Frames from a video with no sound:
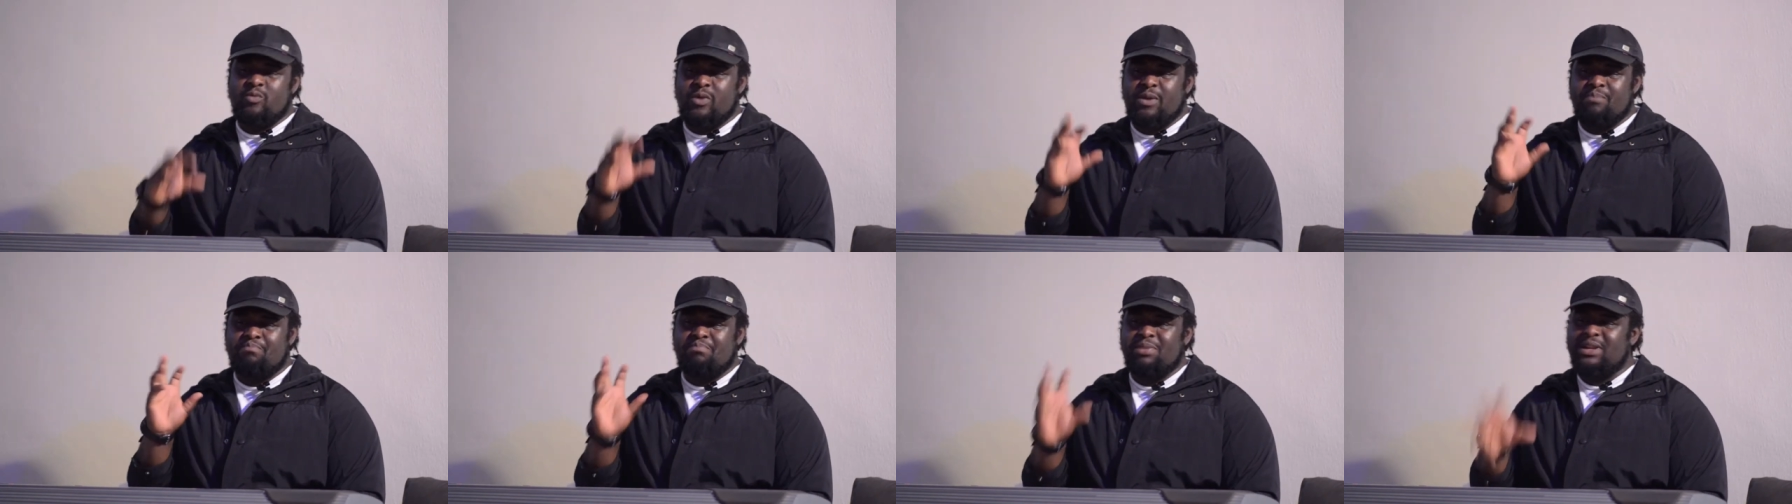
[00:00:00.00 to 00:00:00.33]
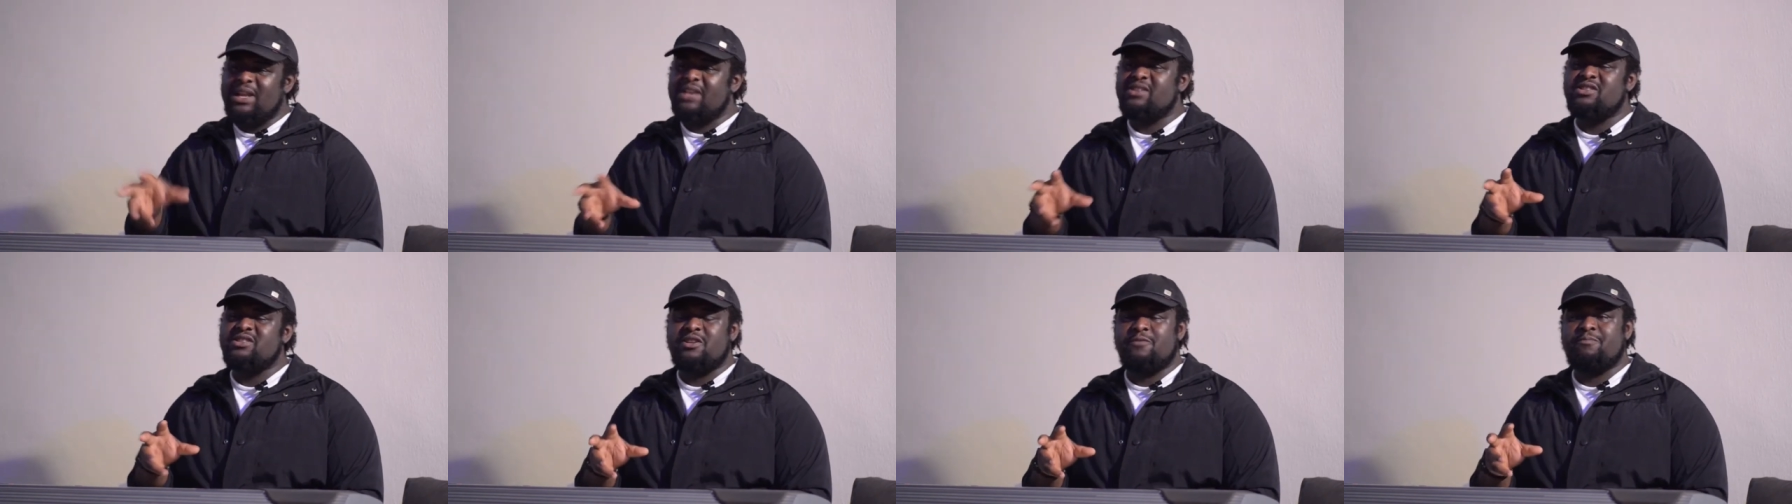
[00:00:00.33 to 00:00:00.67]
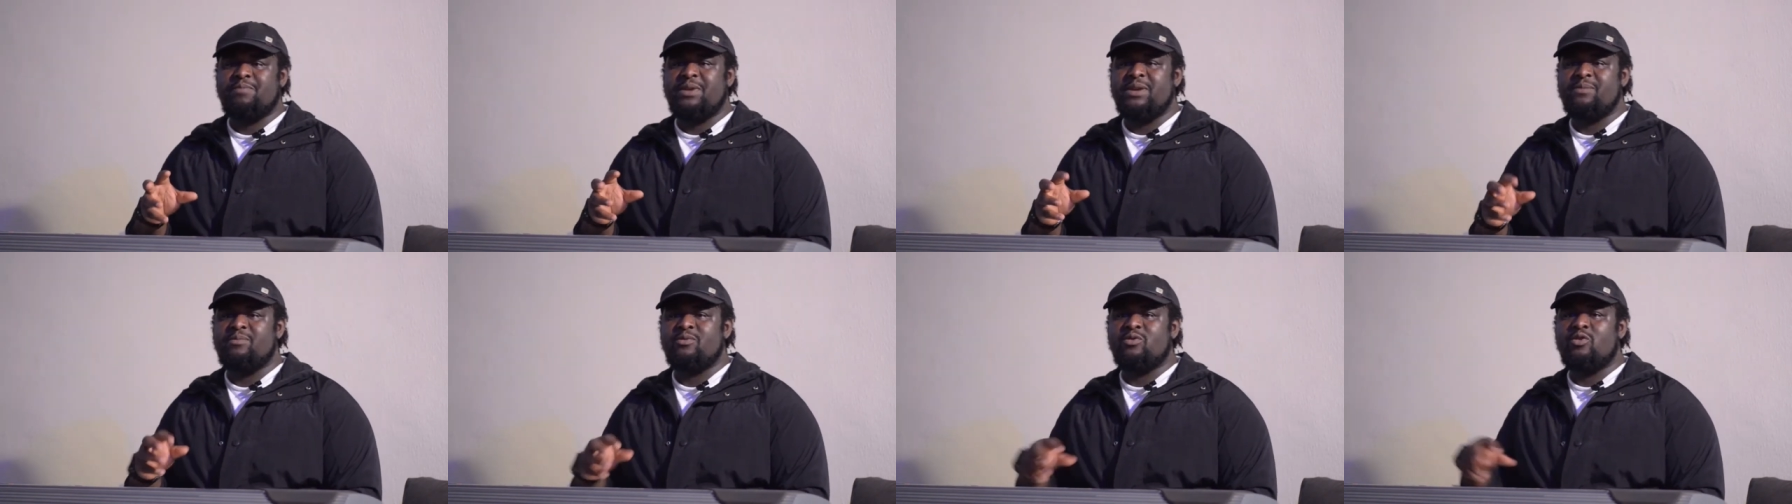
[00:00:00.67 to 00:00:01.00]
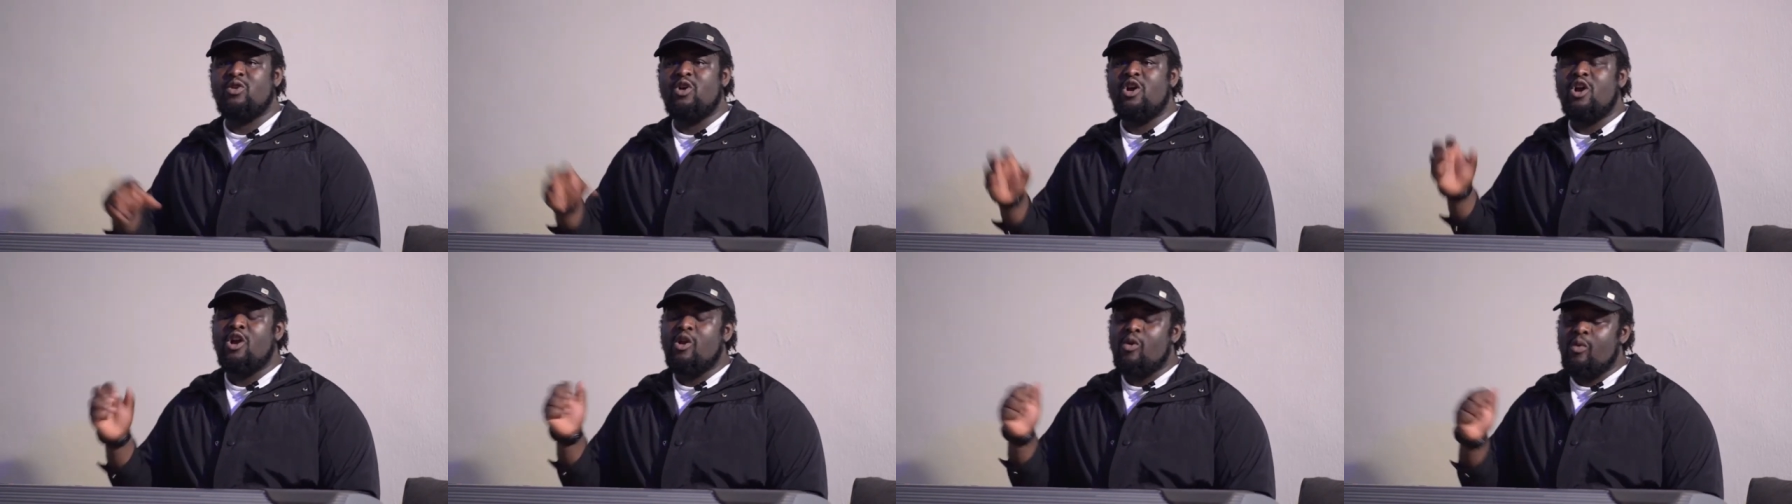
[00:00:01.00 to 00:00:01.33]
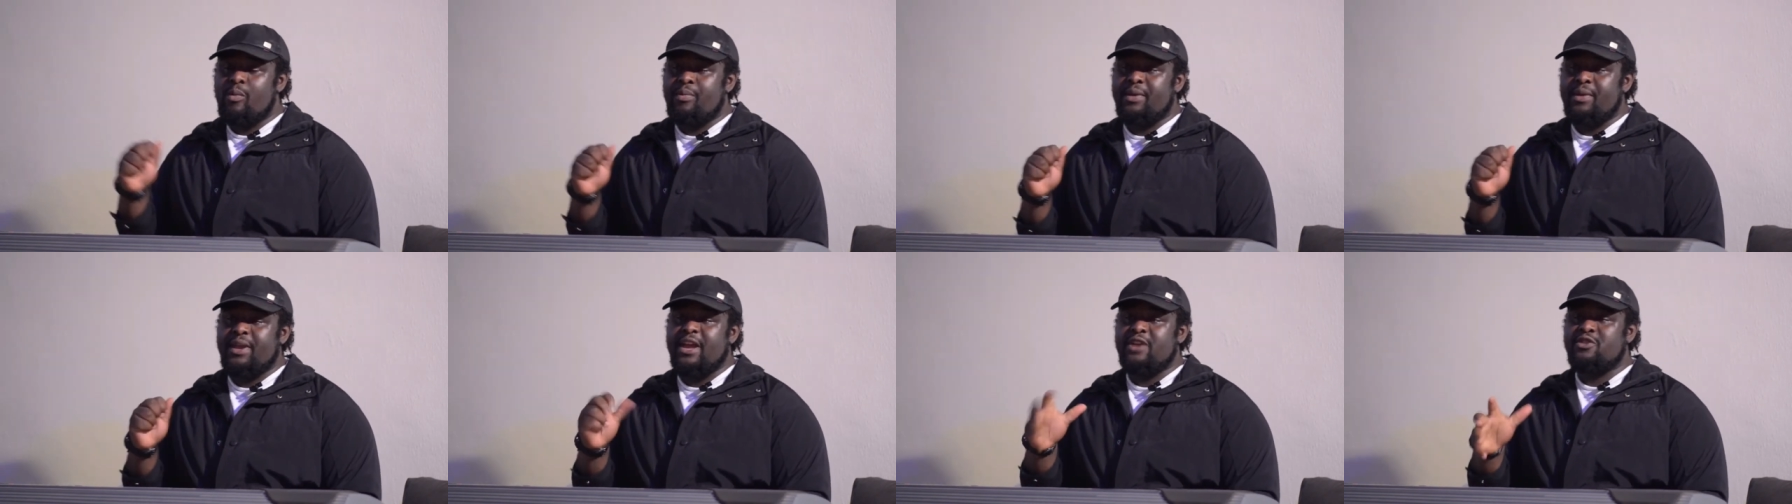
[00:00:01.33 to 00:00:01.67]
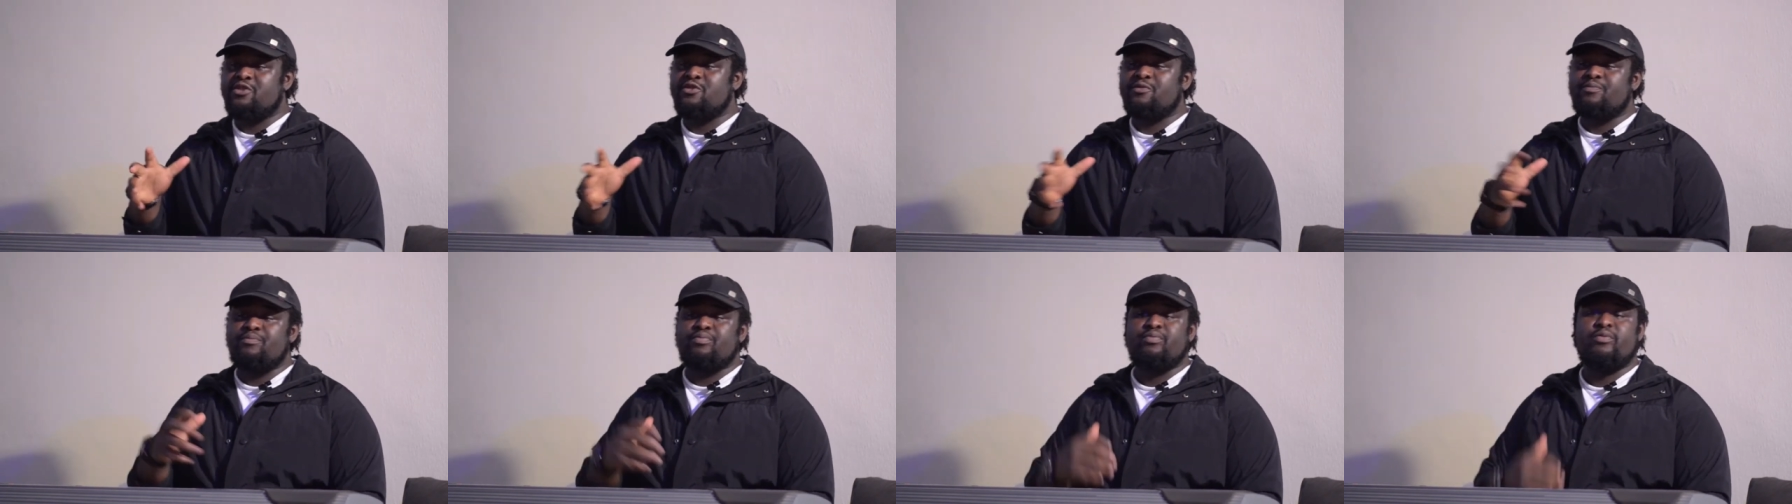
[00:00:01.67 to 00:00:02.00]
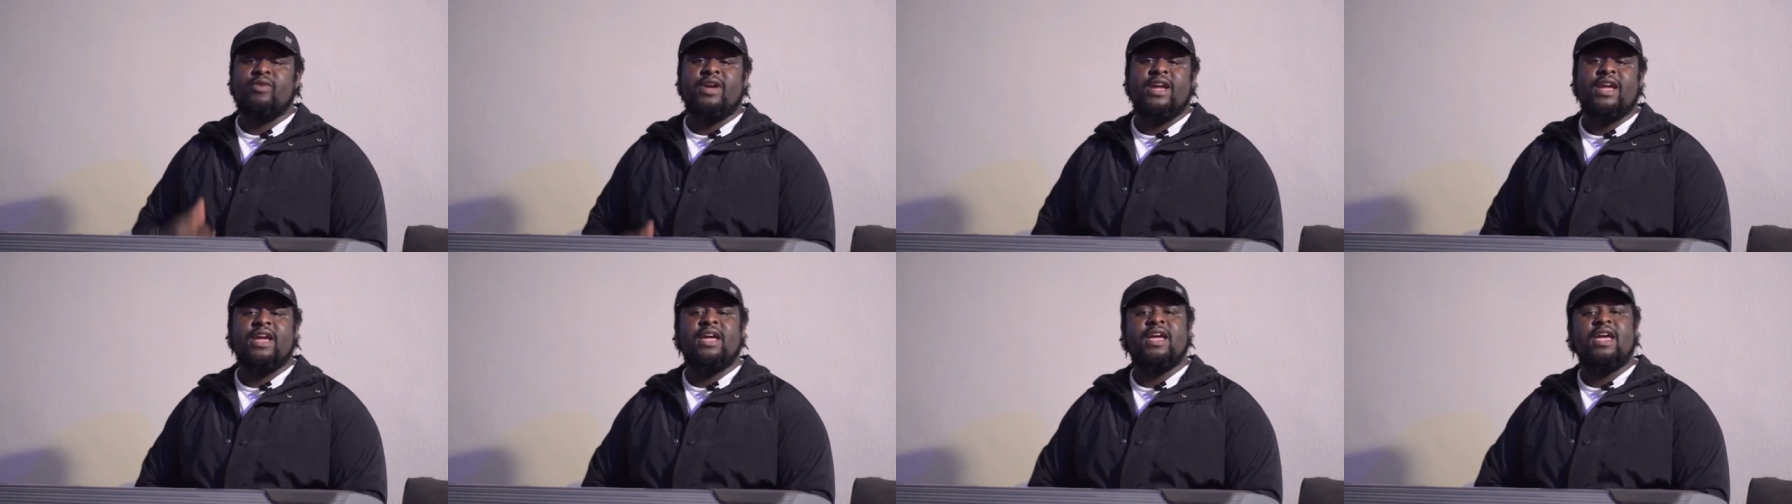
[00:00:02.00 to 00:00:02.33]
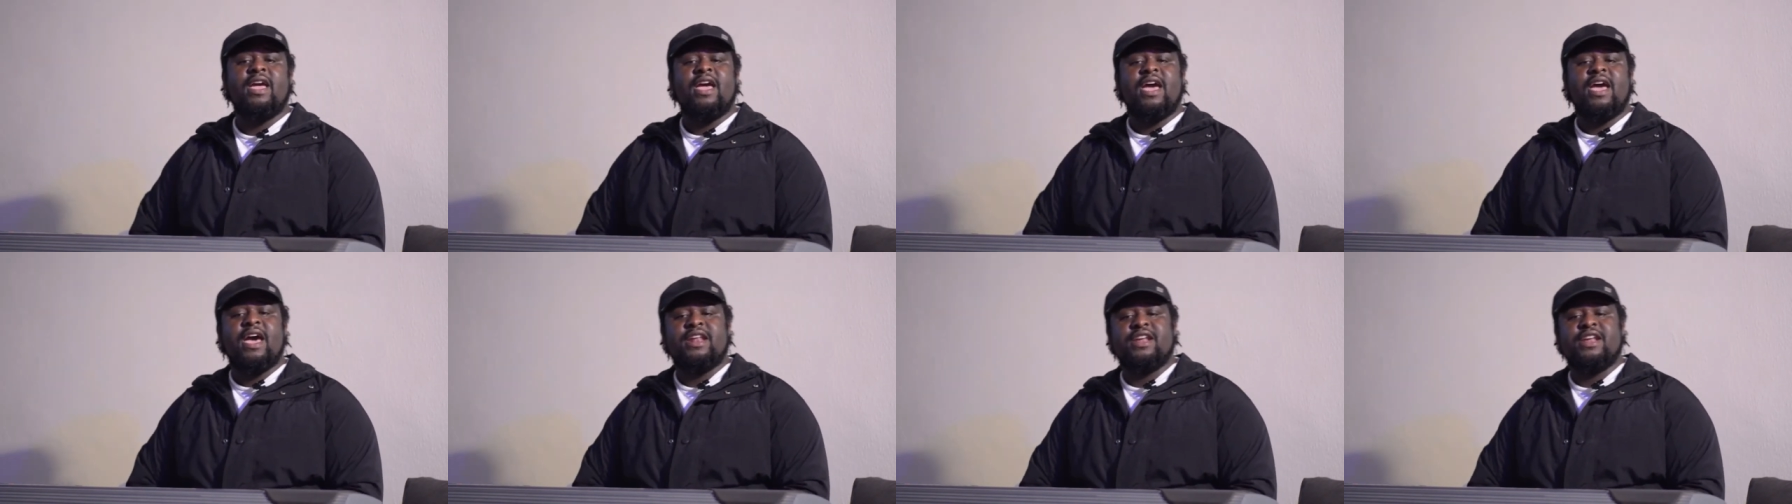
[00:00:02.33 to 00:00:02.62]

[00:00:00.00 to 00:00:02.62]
we blessed the people, we began to pray.